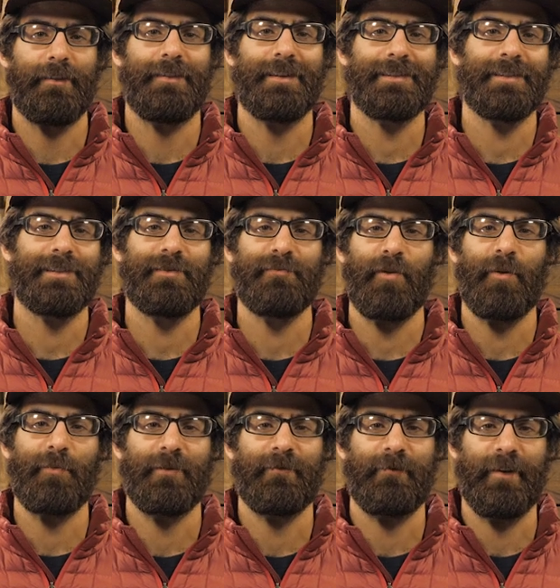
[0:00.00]
This is the
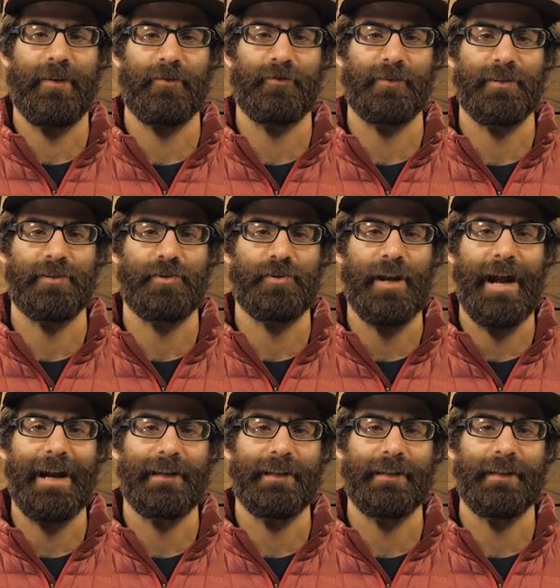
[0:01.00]
Marmot Featherless
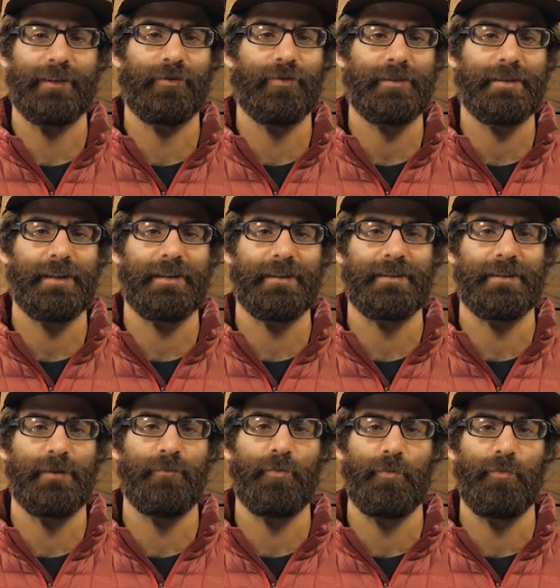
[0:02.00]
Jacket. It looks like a
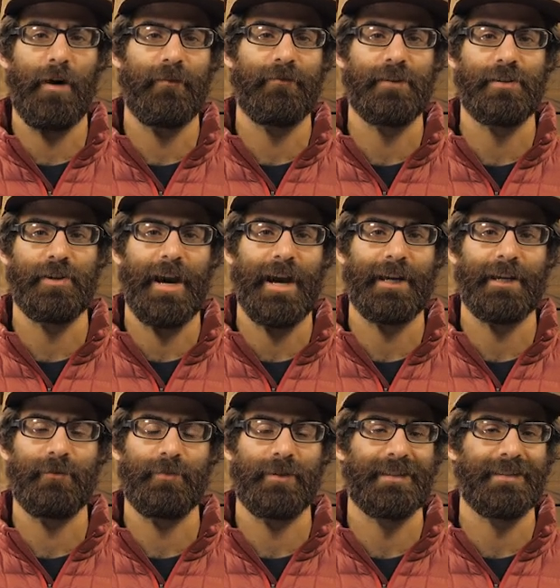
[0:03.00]
simple puffy
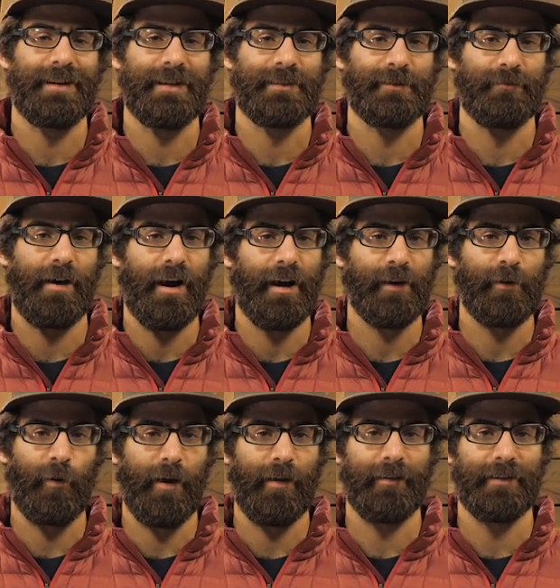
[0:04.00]
jacket, but it's got some high
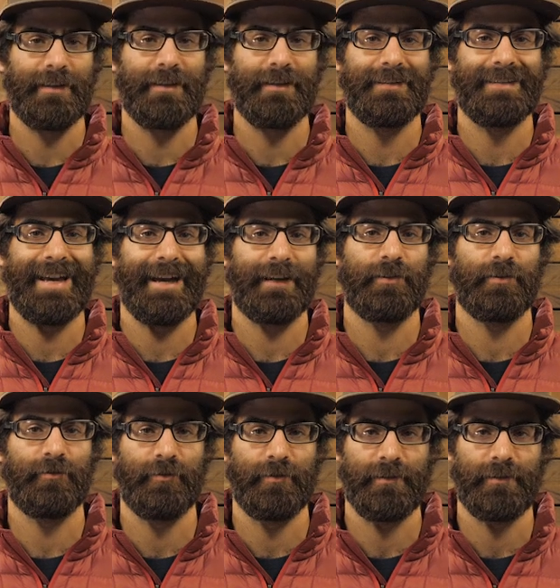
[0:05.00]
quality
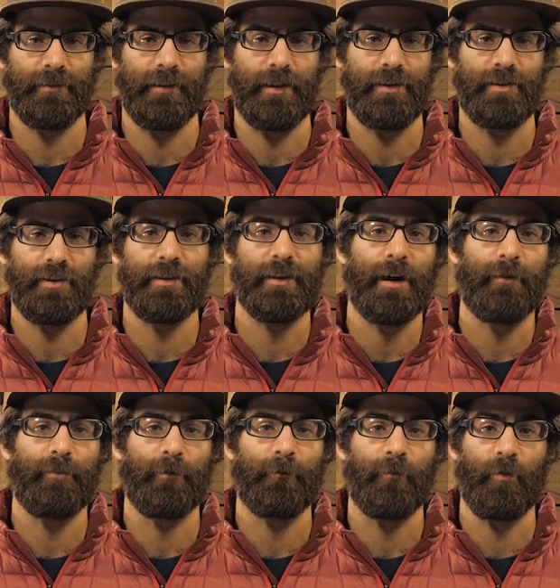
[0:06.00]
technical insulation that
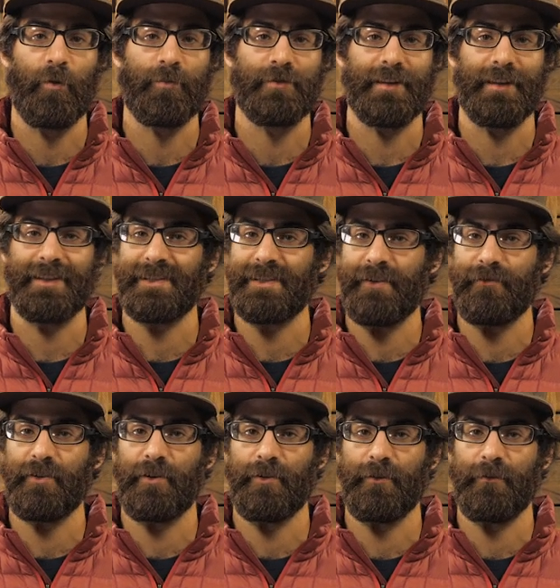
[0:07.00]
performs like
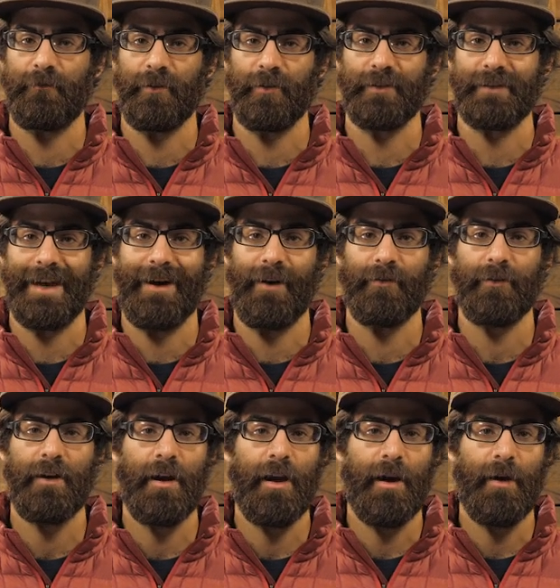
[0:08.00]
700 fill down,
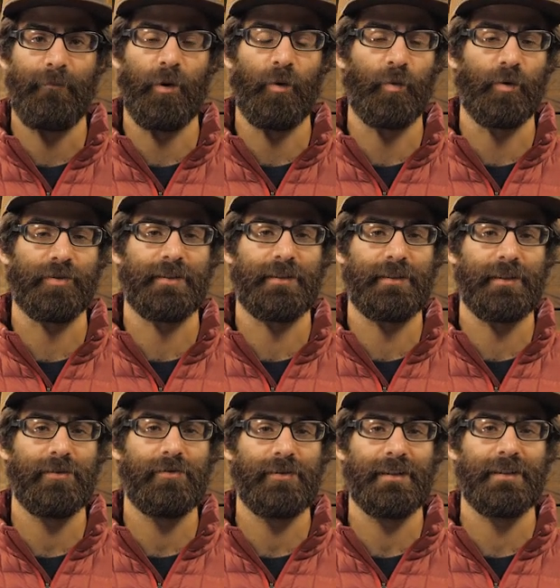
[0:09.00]
but will
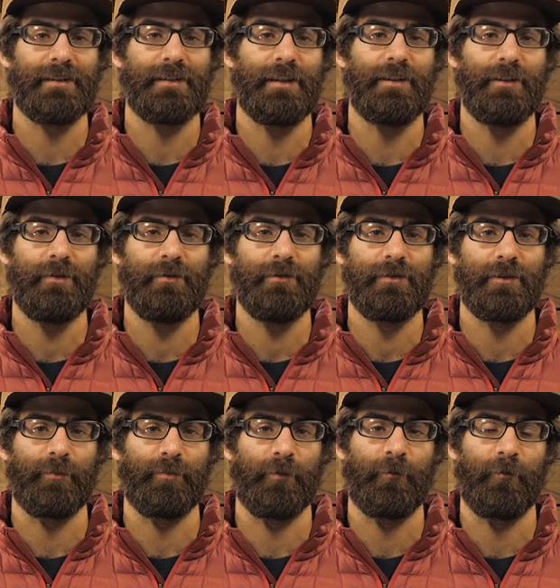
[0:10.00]
still continue
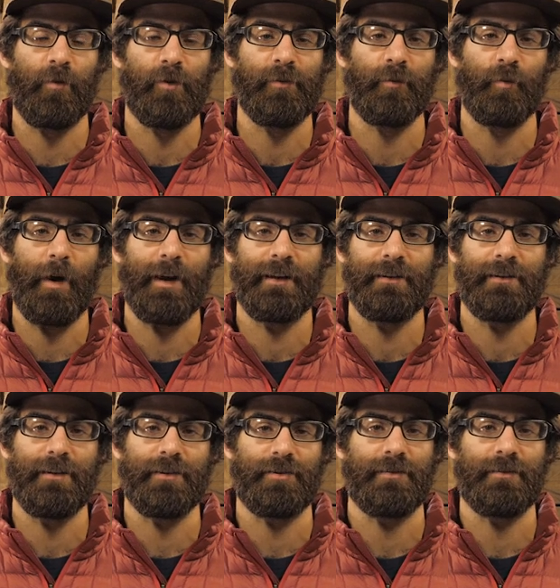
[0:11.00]
to perform in wet
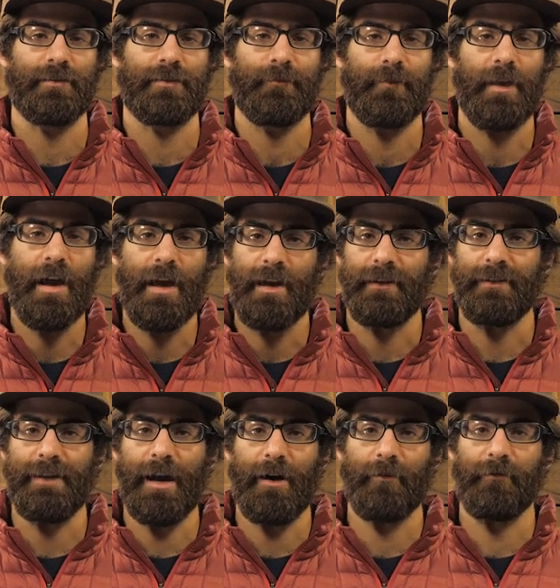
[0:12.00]
conditions.
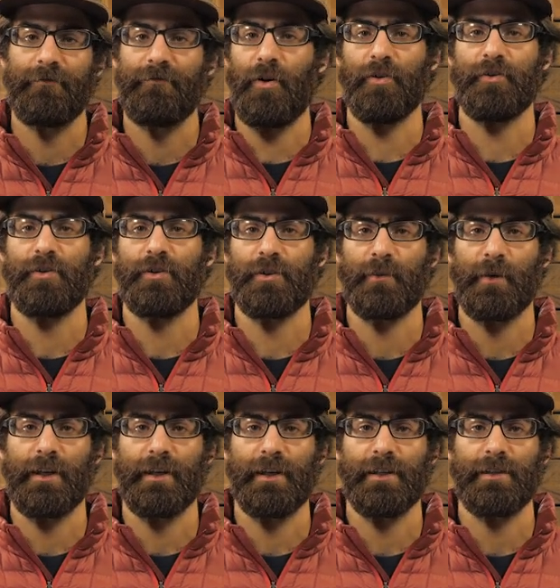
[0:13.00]
Down falters
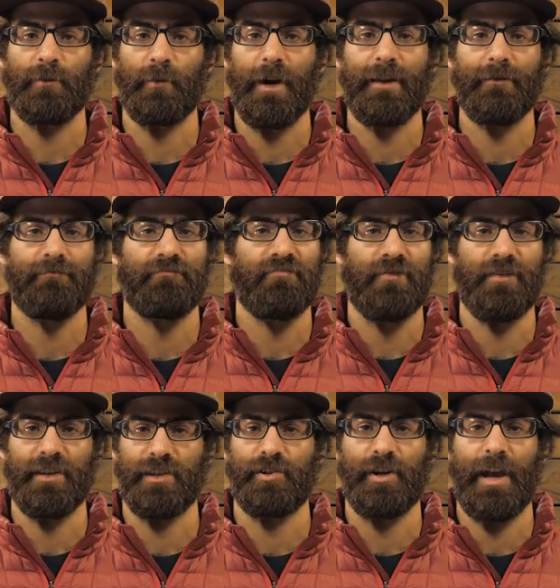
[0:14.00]
when it gets wet,
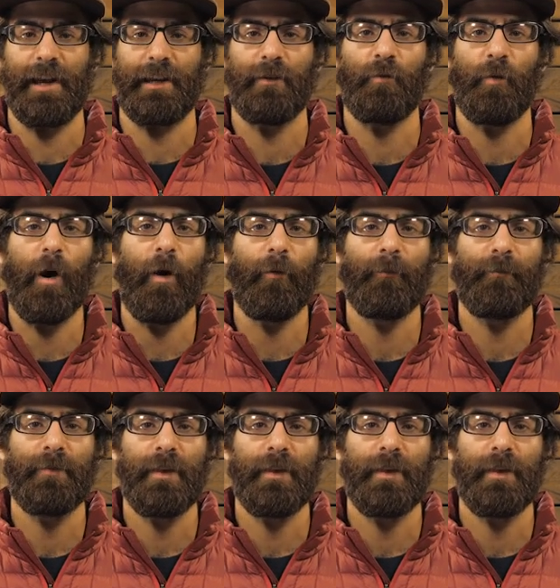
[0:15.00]
this jacket won't.